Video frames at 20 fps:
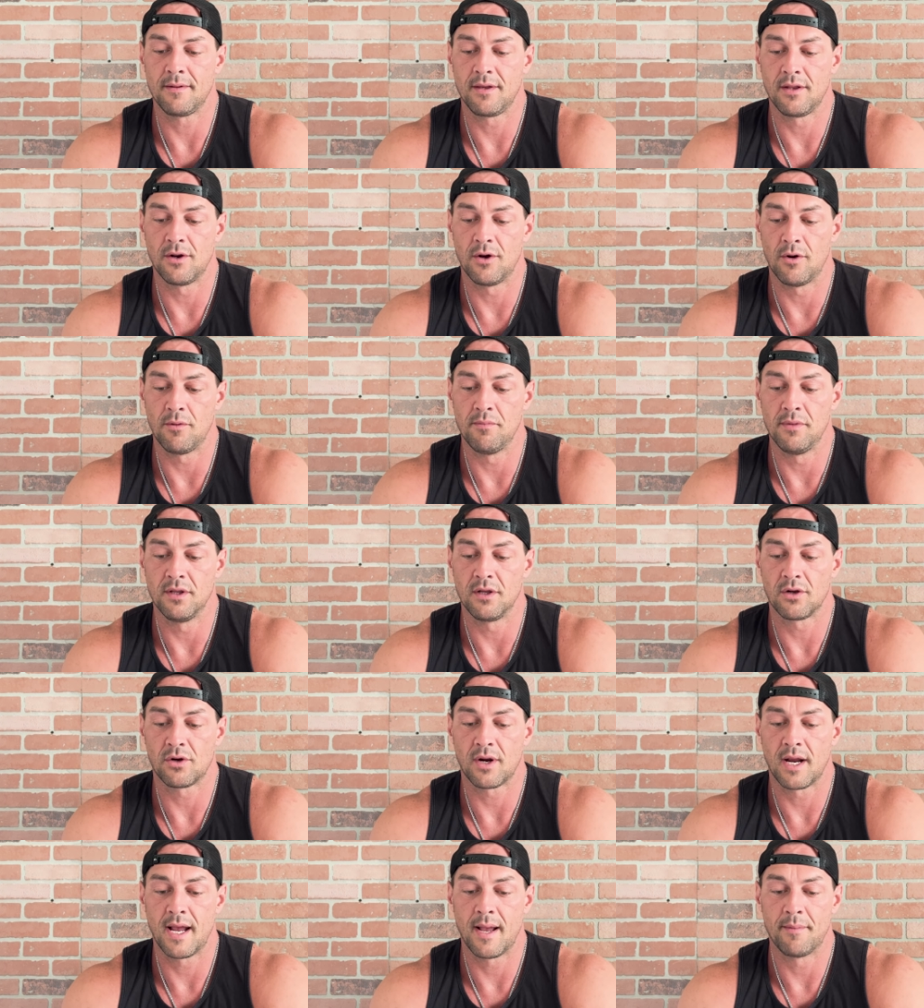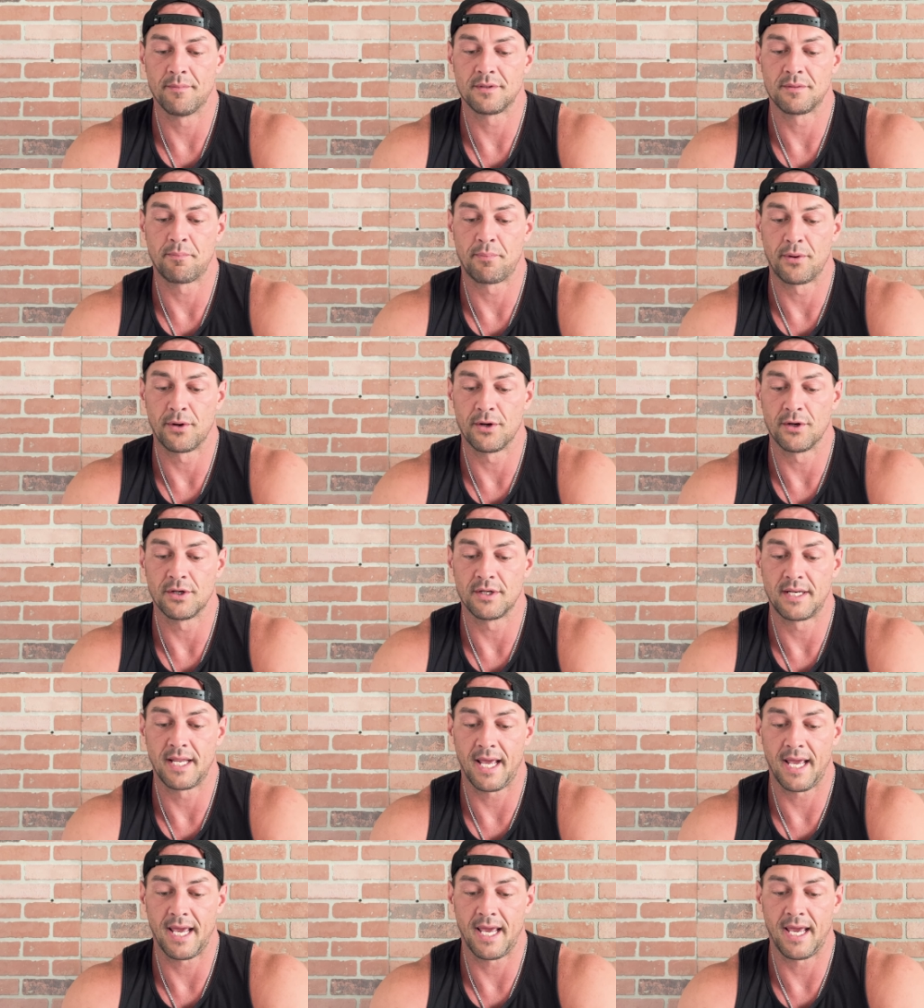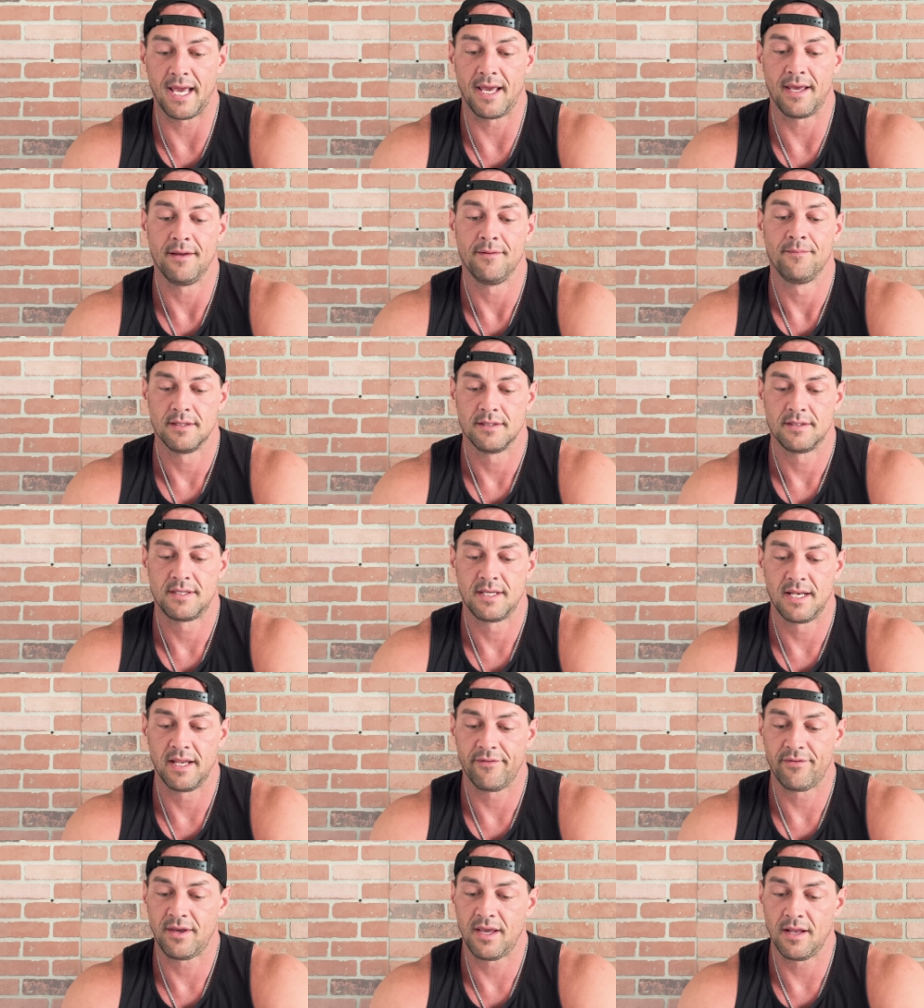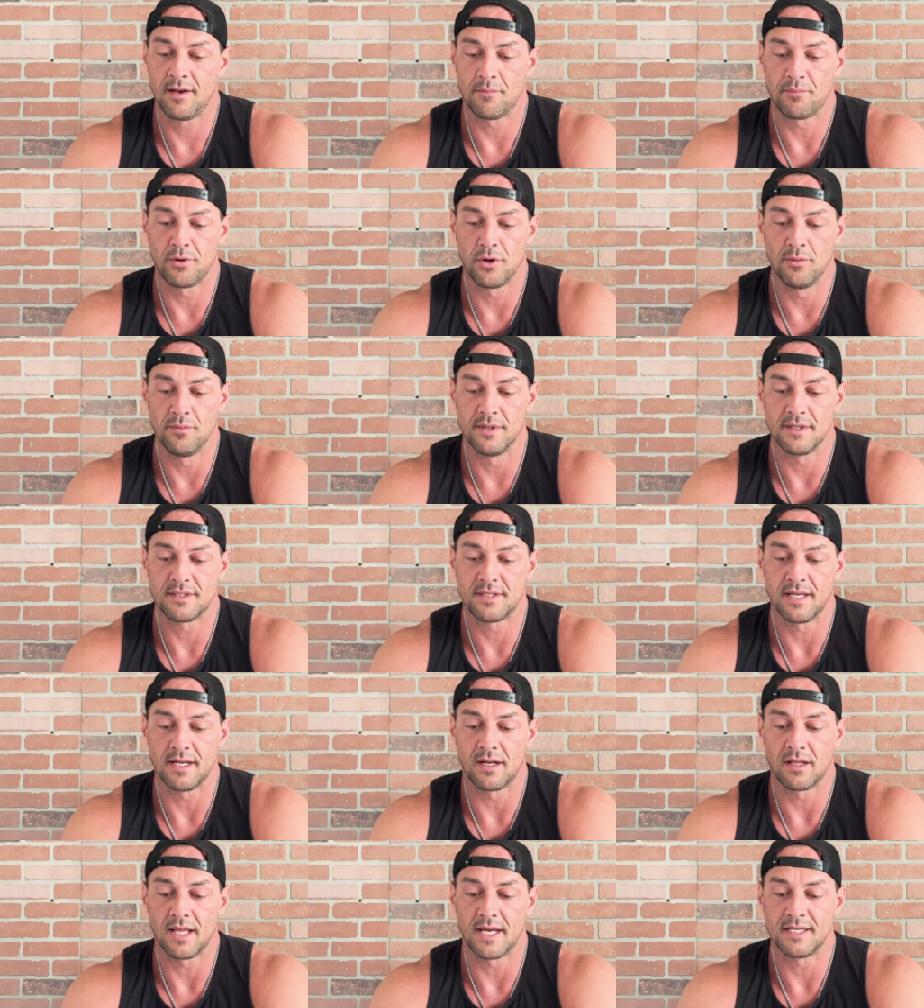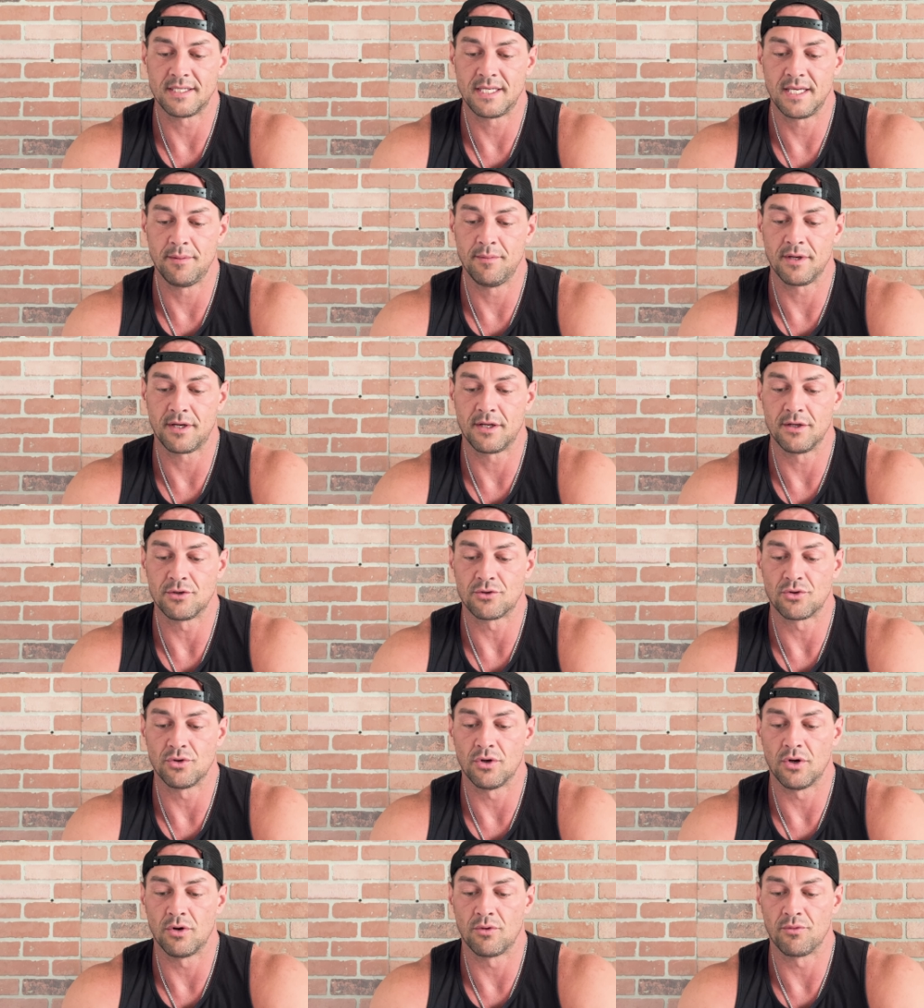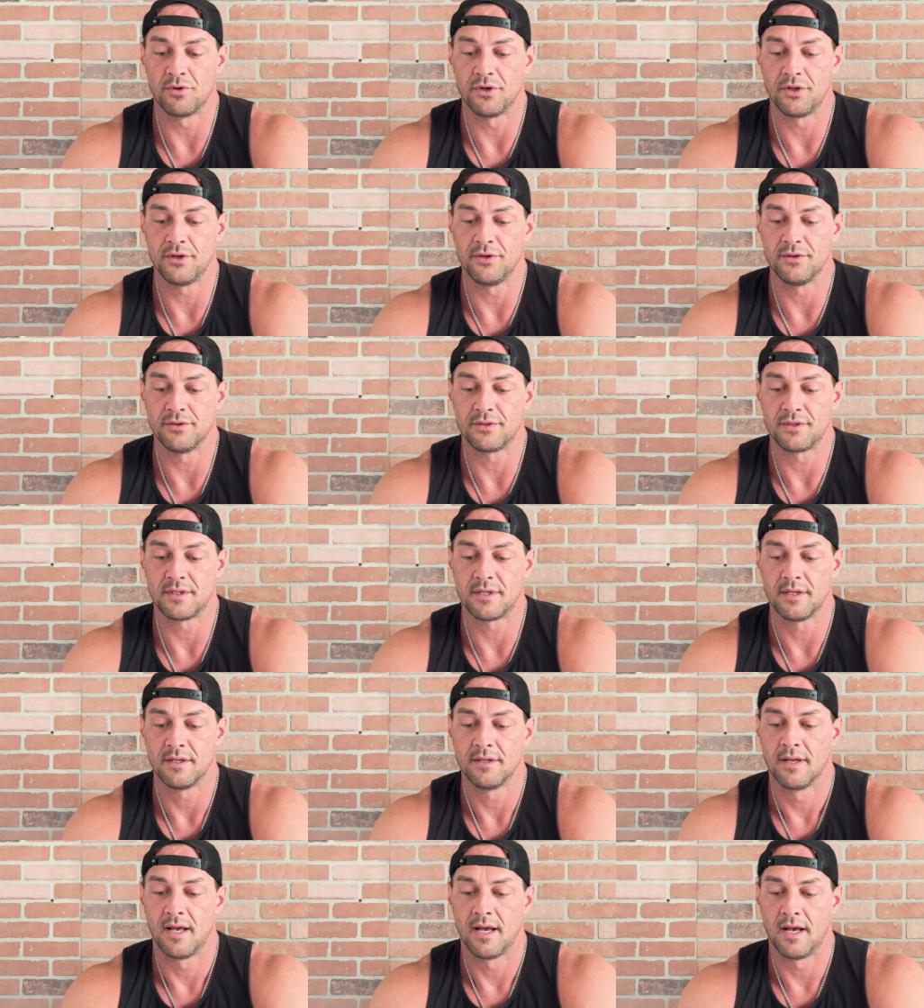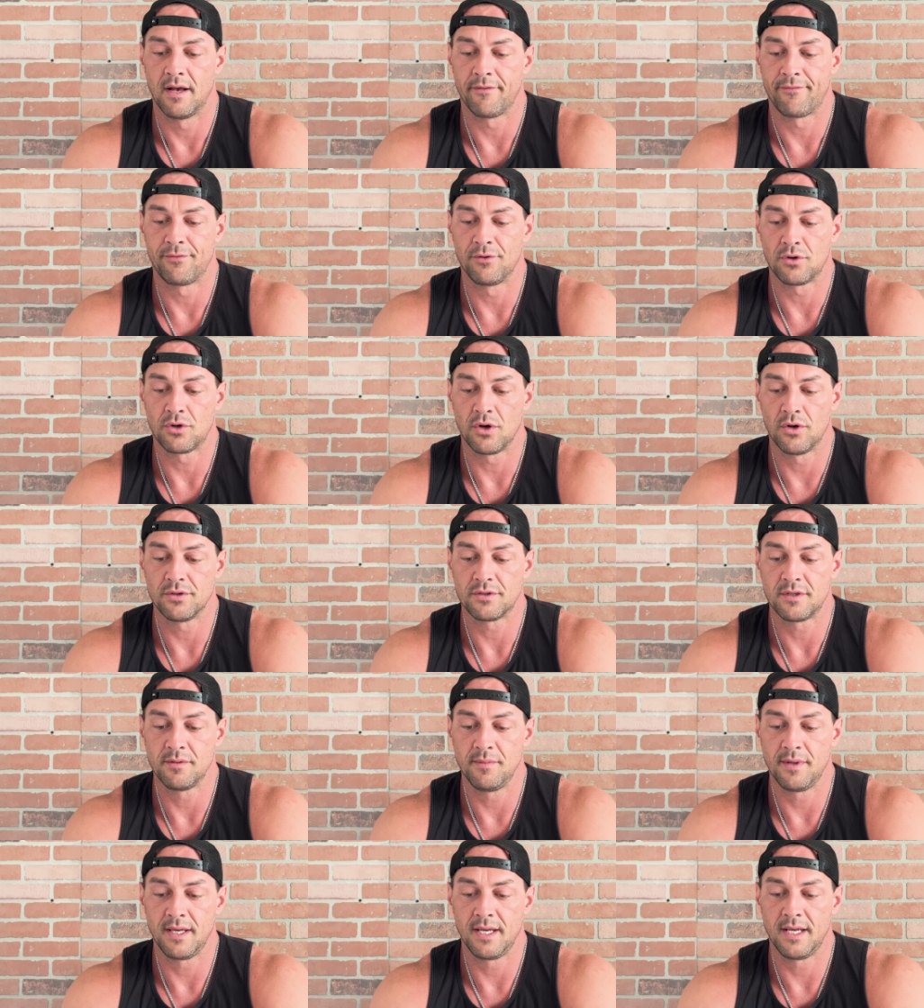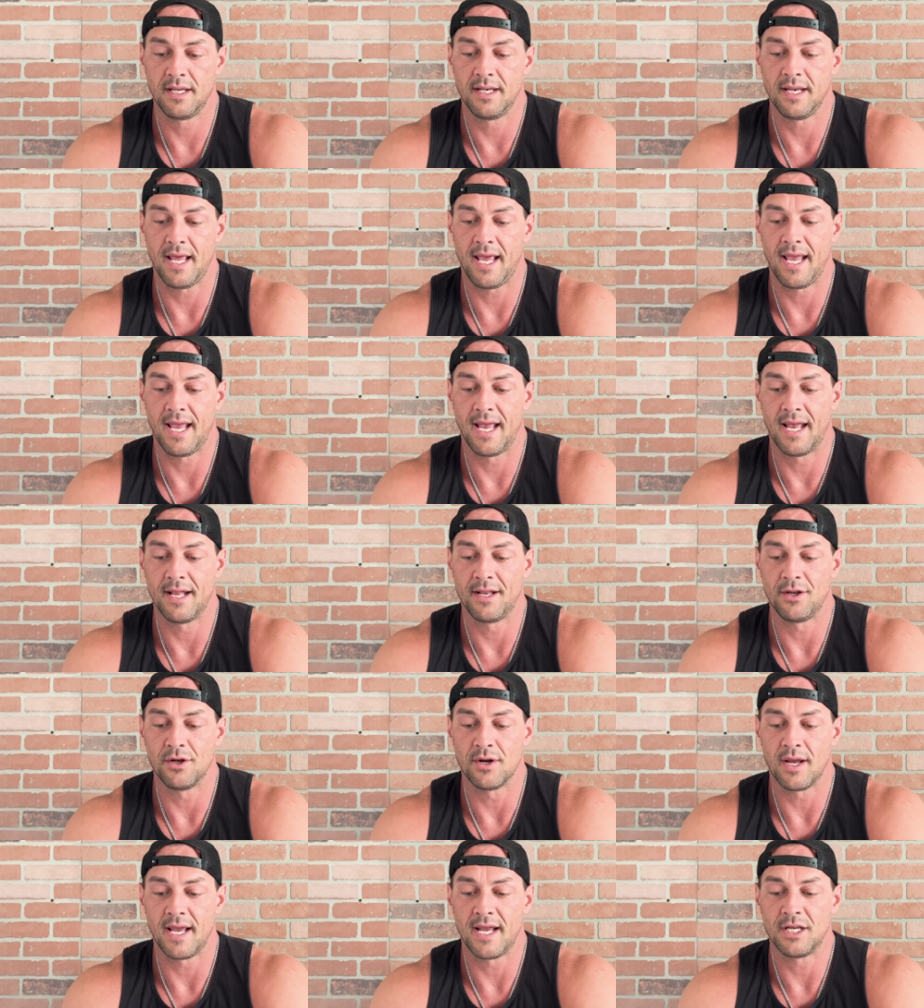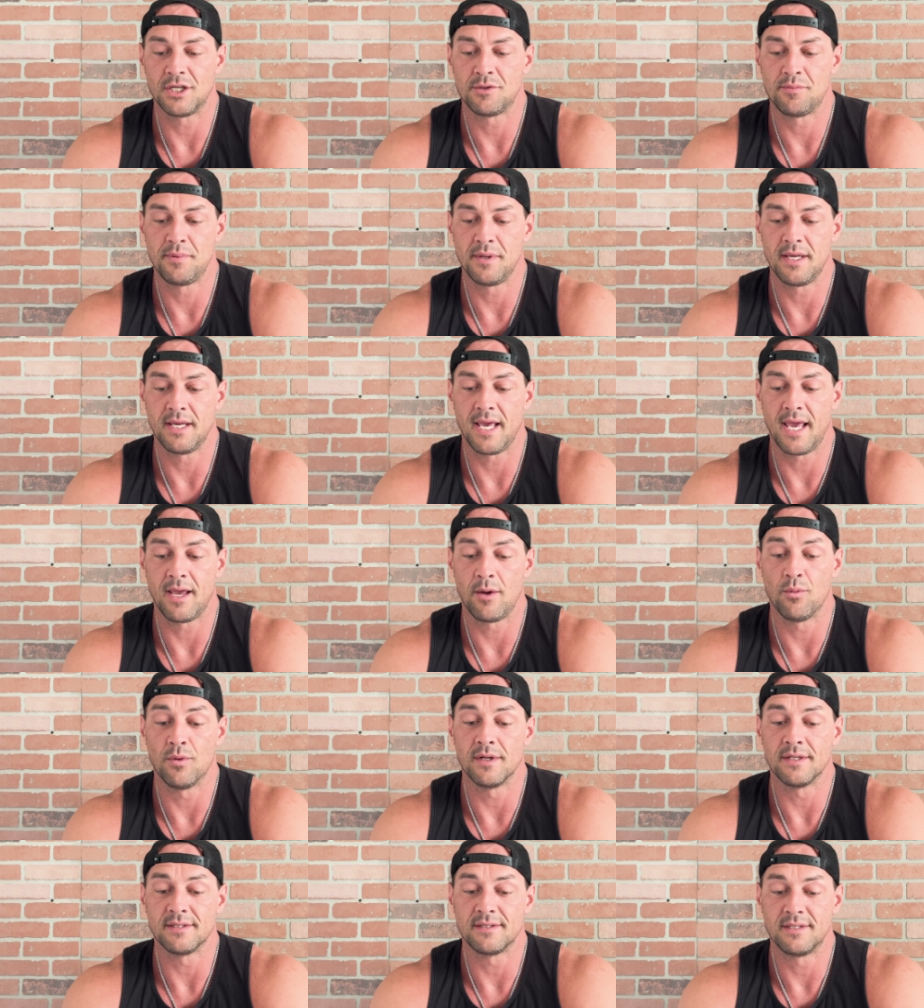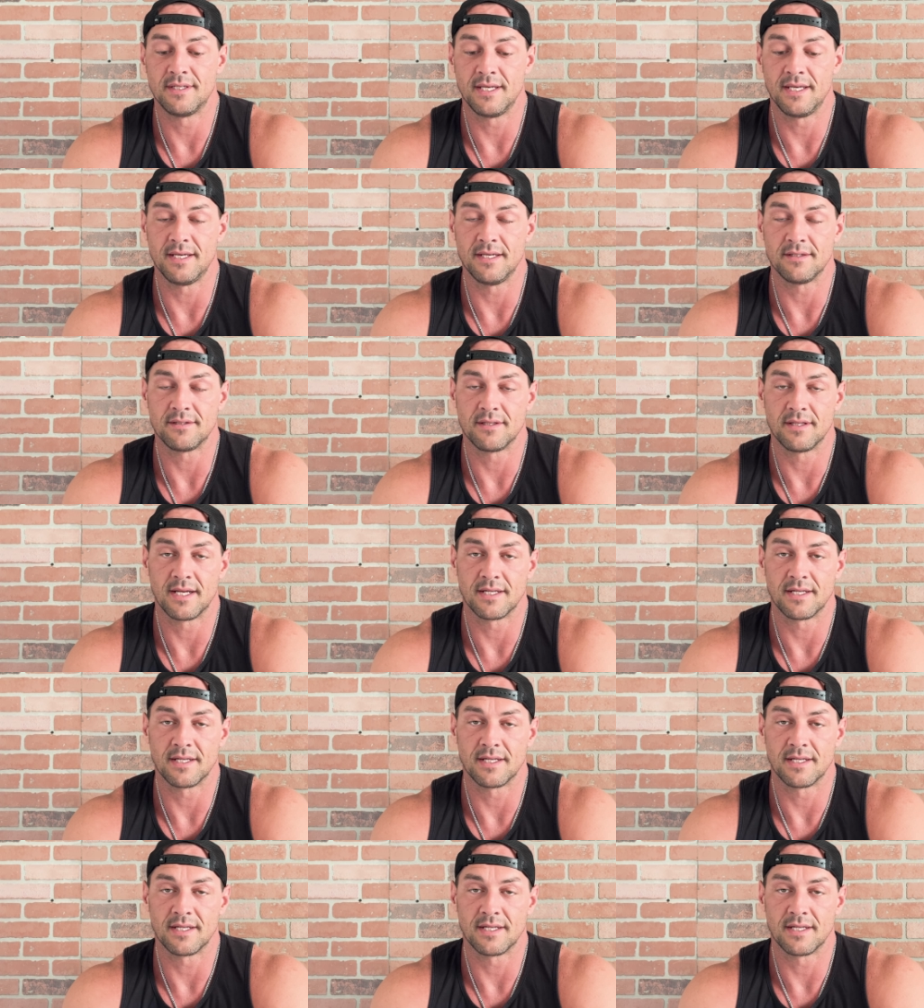milligrams per day, significant improvements in glycemic control, reduced fructosamine and your HbA1c's.